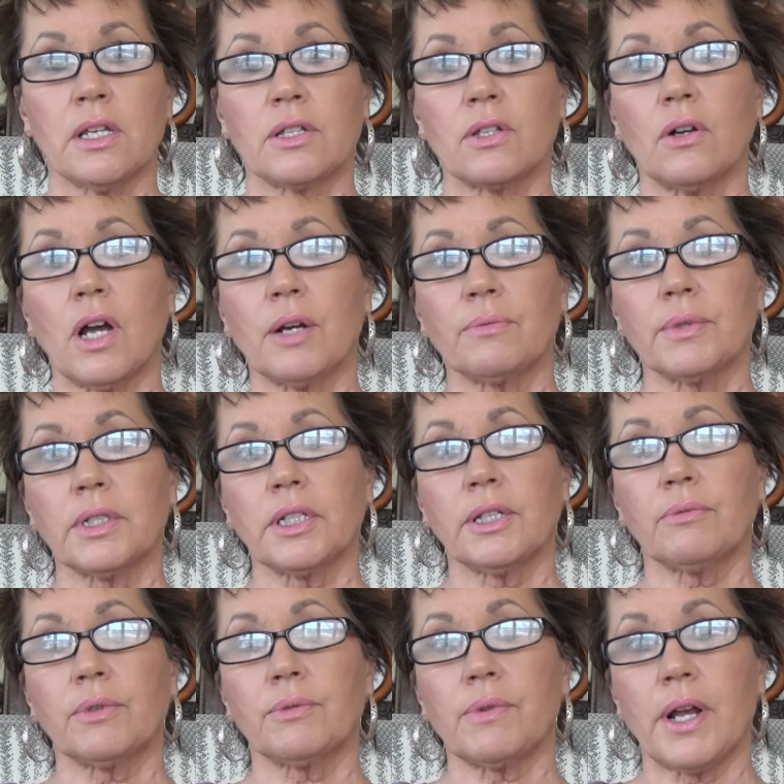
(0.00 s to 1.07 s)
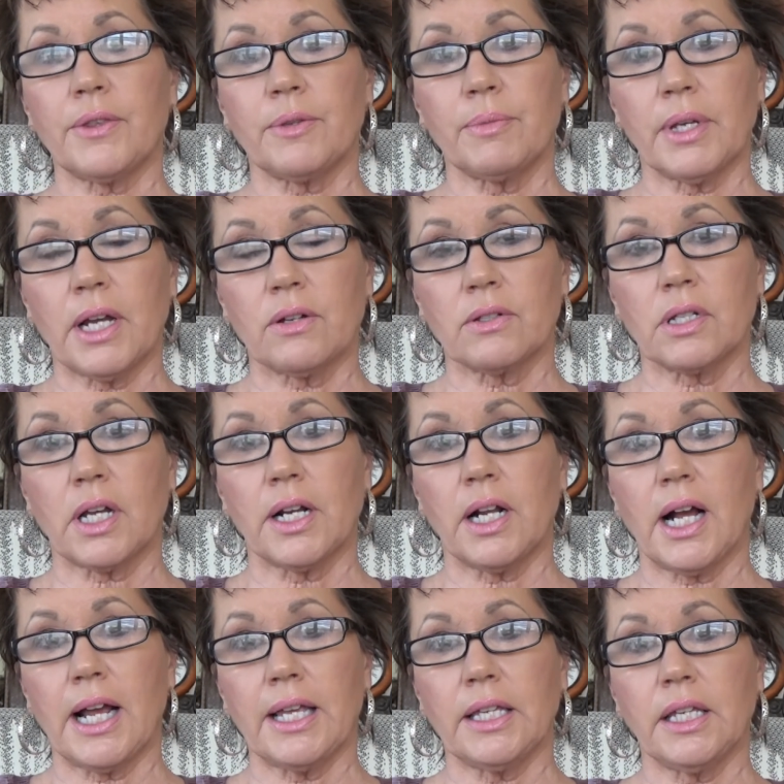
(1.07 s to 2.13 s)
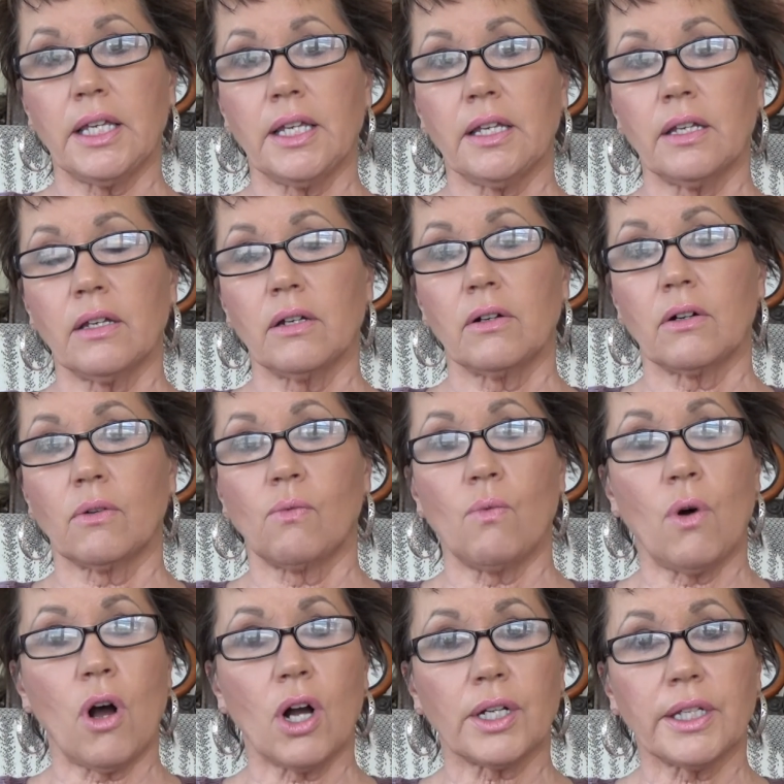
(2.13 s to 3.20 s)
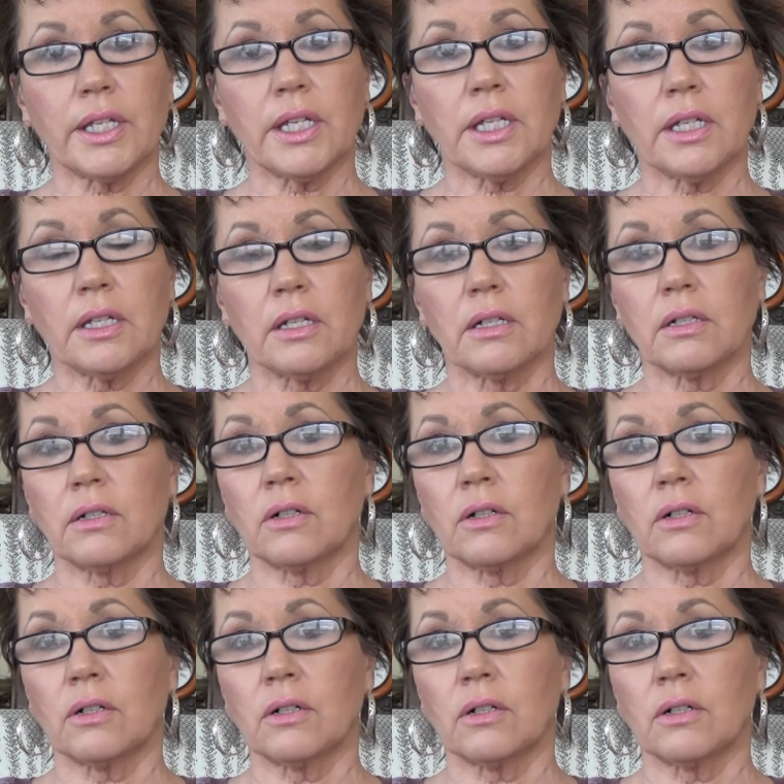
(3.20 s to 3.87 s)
So I really would rather be outside hiking or walking